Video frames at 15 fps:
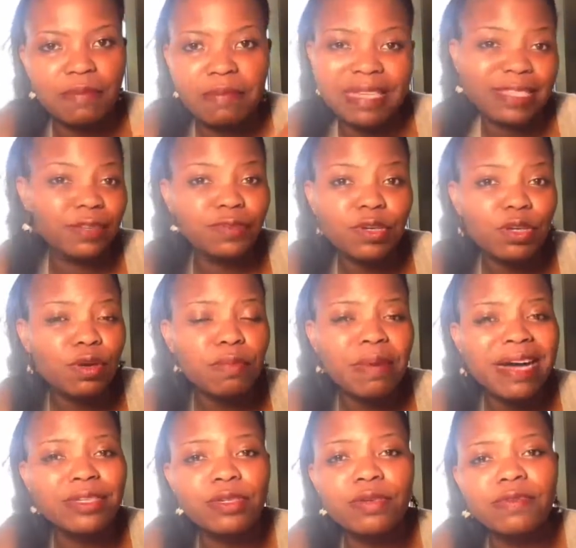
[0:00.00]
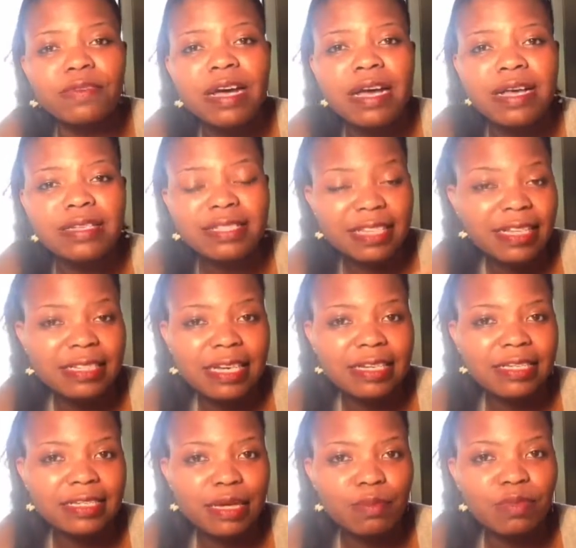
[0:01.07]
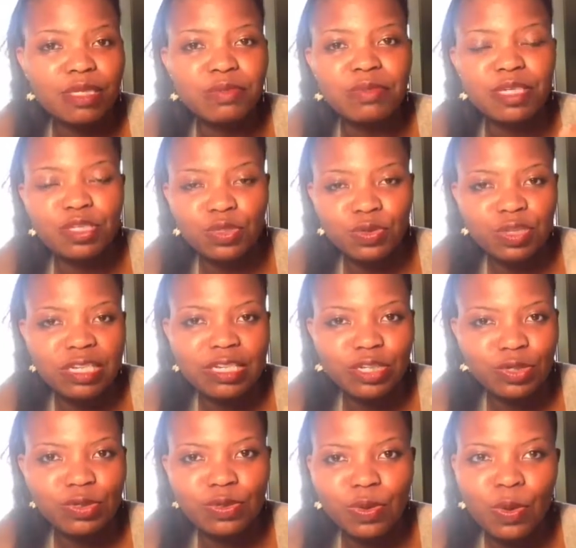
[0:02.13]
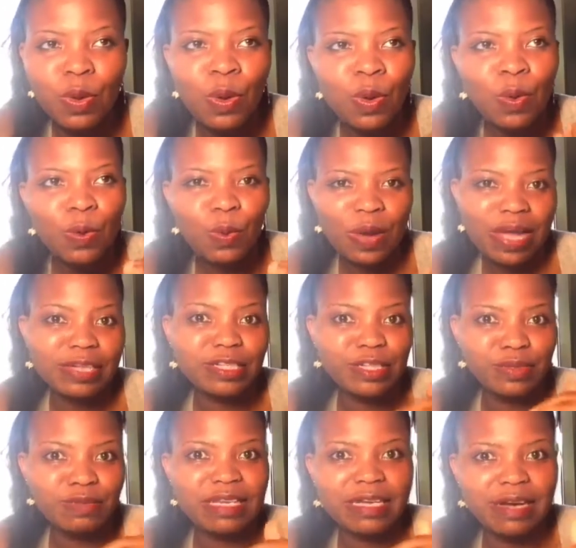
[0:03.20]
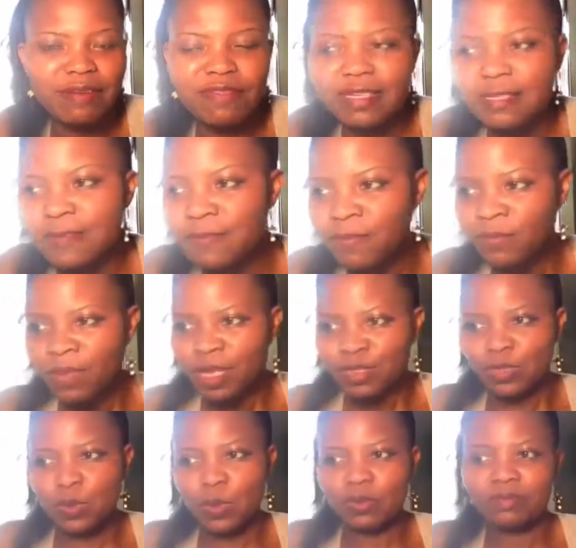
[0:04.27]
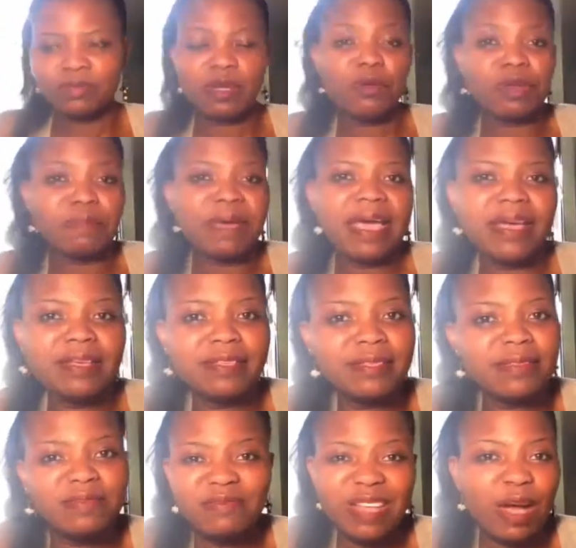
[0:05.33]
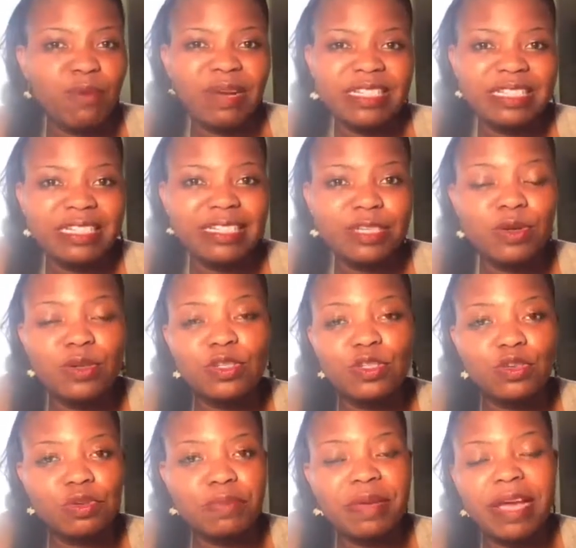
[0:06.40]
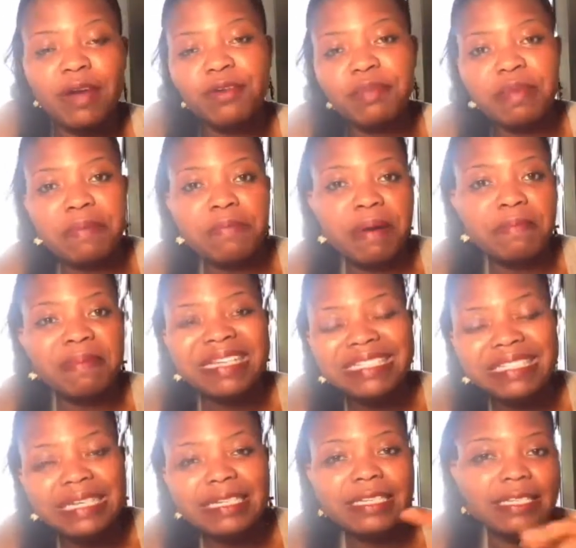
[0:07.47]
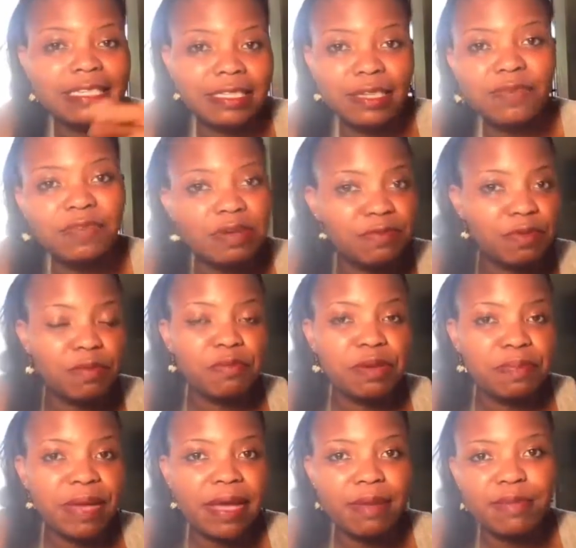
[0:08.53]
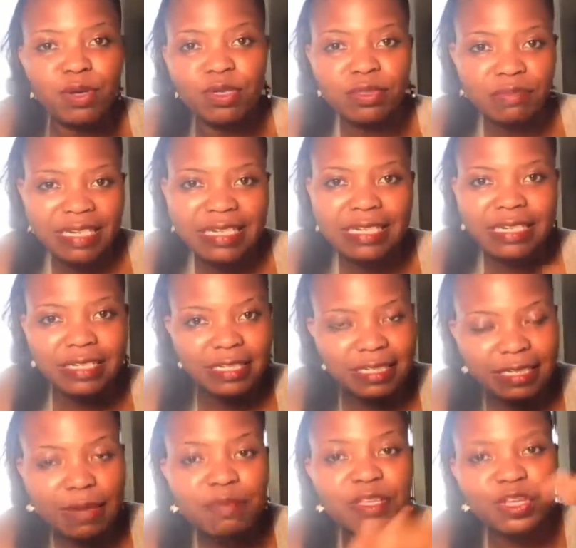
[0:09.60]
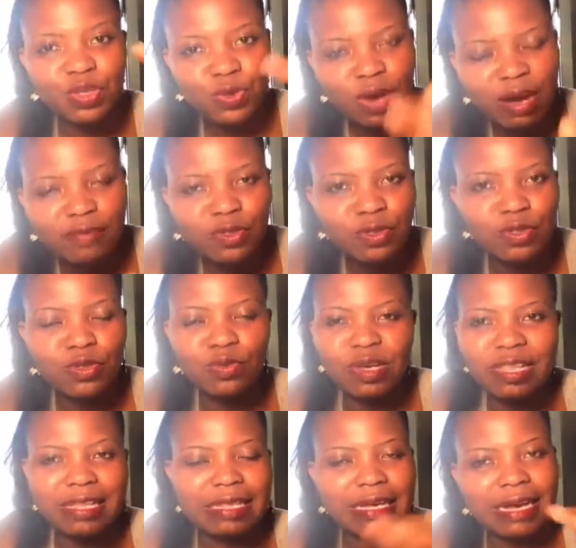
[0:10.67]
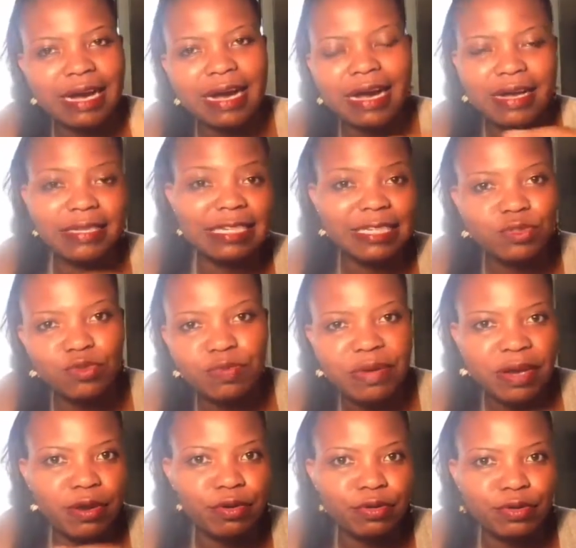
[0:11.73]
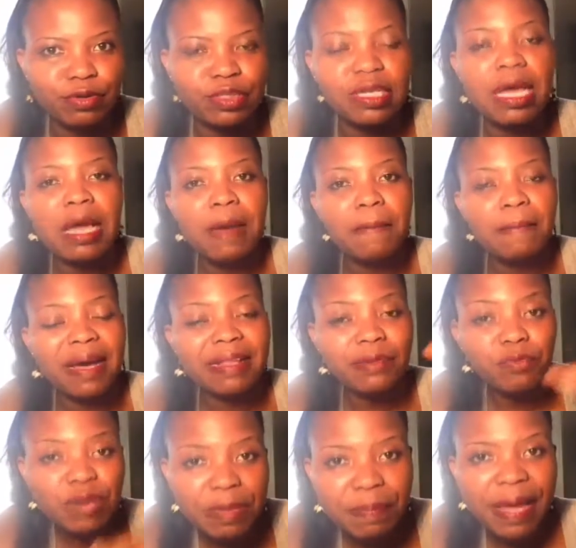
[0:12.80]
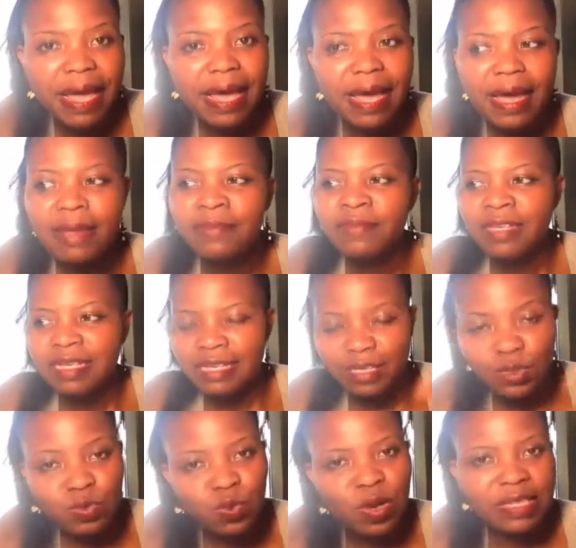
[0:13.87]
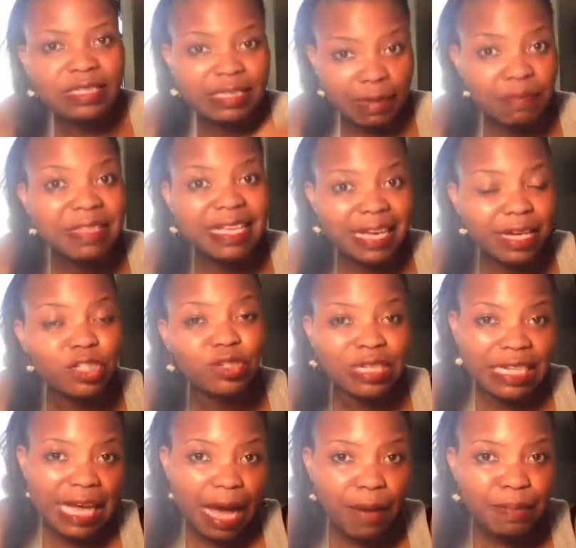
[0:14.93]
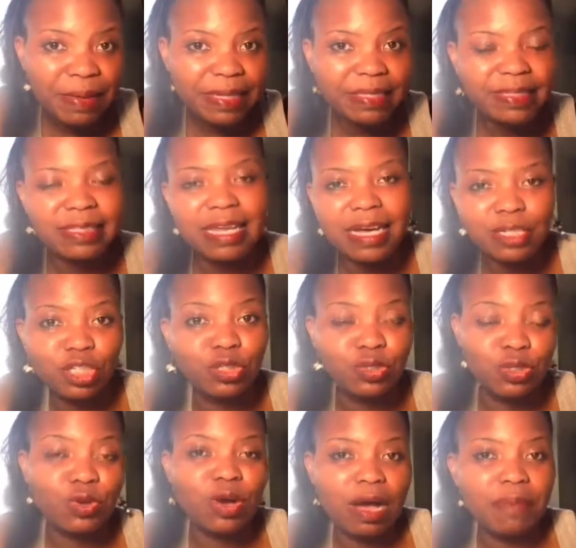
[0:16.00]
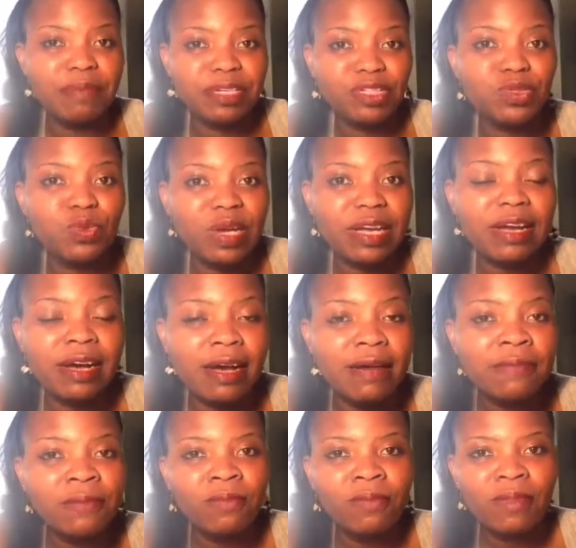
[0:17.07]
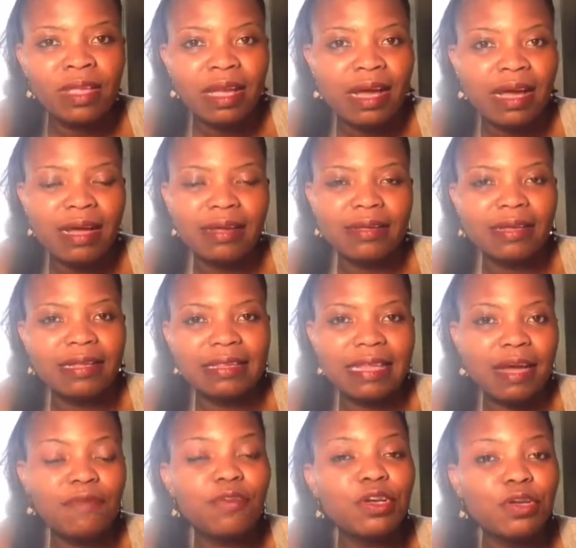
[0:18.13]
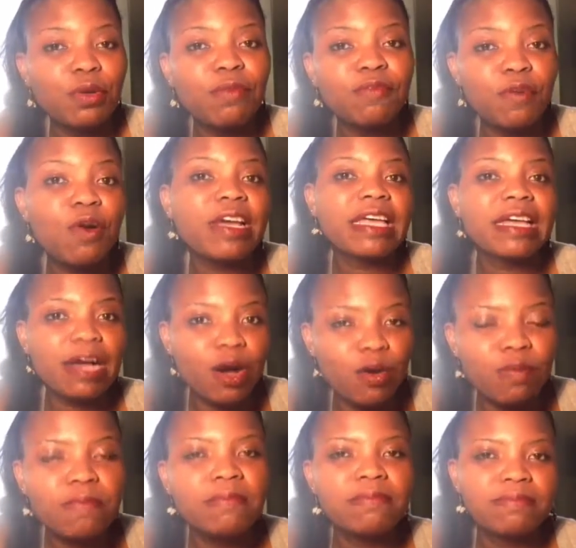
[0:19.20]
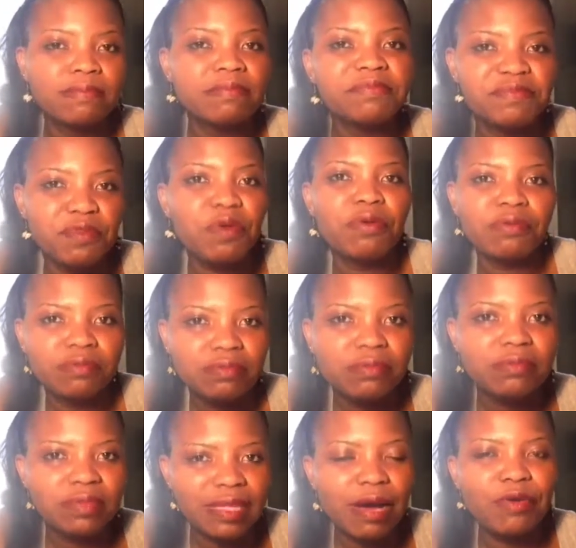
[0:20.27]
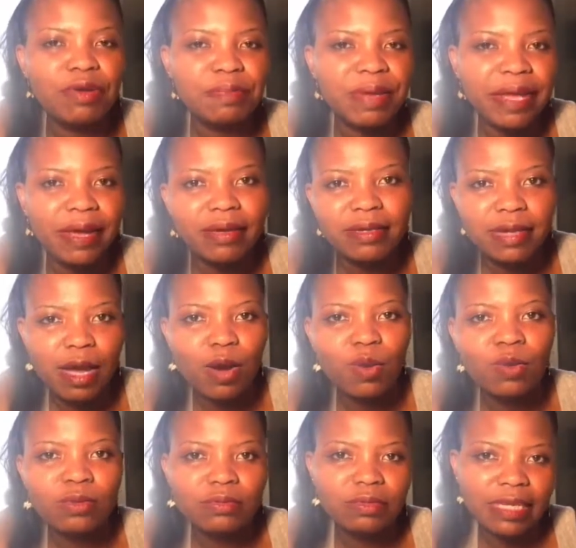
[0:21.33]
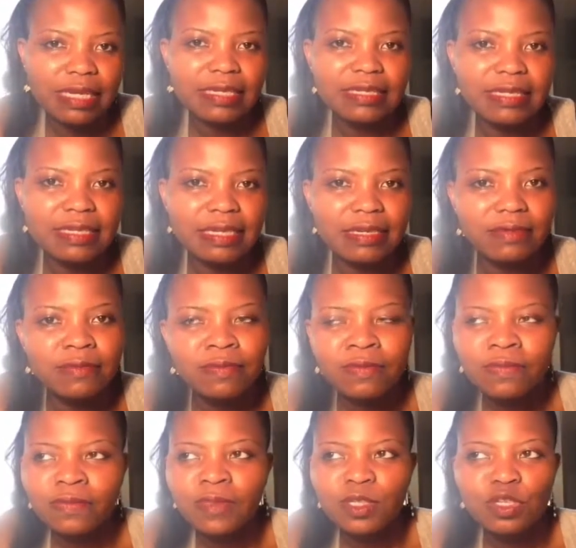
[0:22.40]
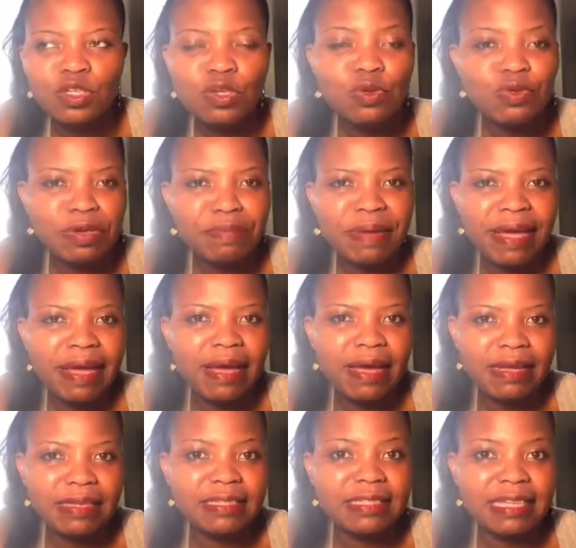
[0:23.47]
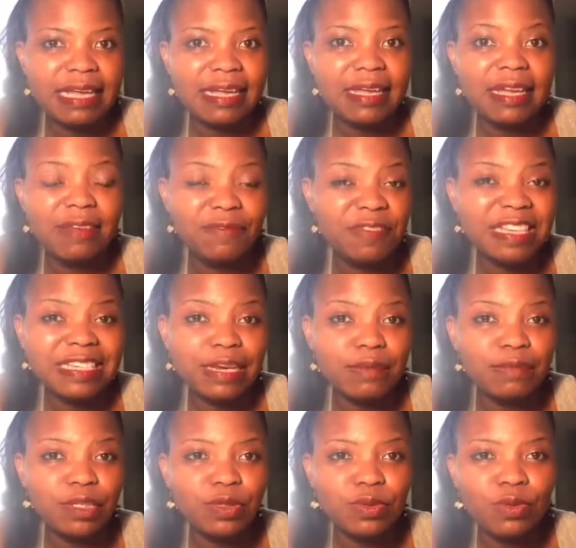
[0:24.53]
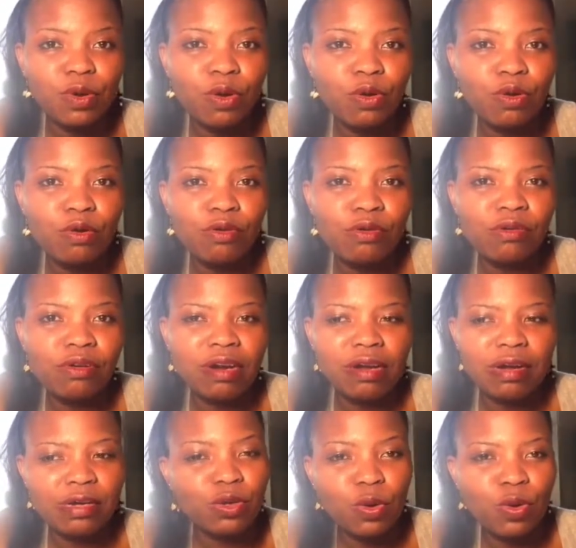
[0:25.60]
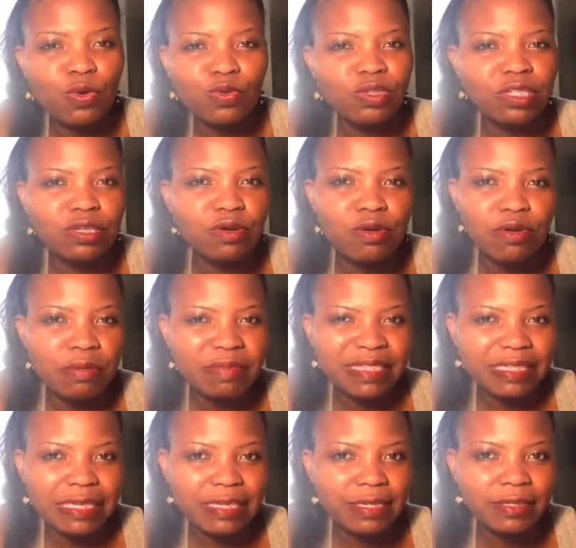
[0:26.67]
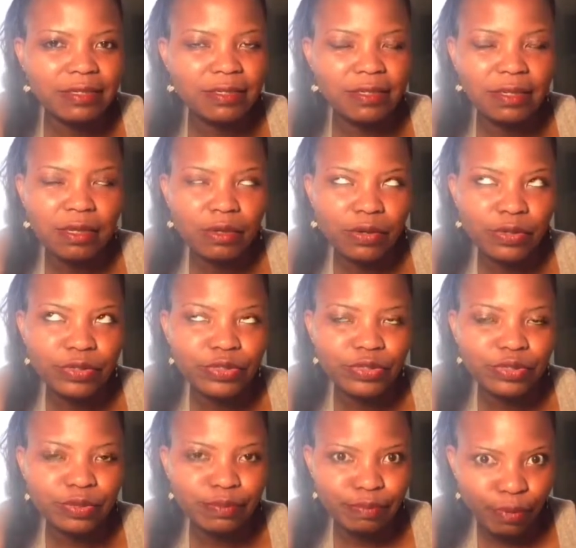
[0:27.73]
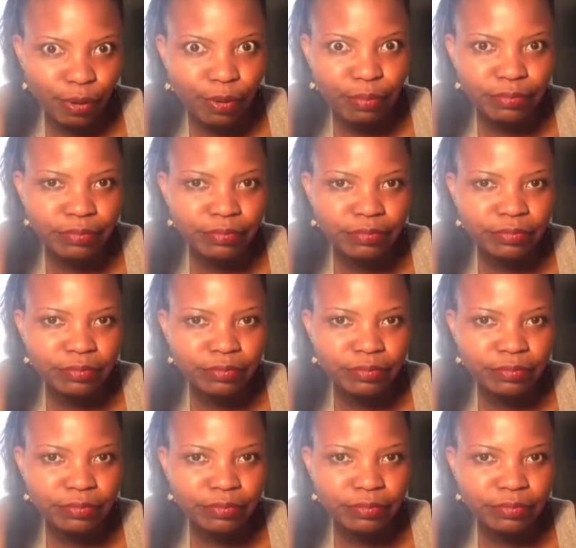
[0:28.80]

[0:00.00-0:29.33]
But if you're not part of such an establishment, you need to know where to be covered. So repairs, how much does it cost to repair? Remember, maintenance is different from repair because maintenance is something you have to do whether the car needs repair or not. But repair is when something actually happens that should not happen to a car, and therefore you're forking out for that repair. Now, here's the deal. To repair, say, a VW or an Audi or a Mercedes costs a bomb.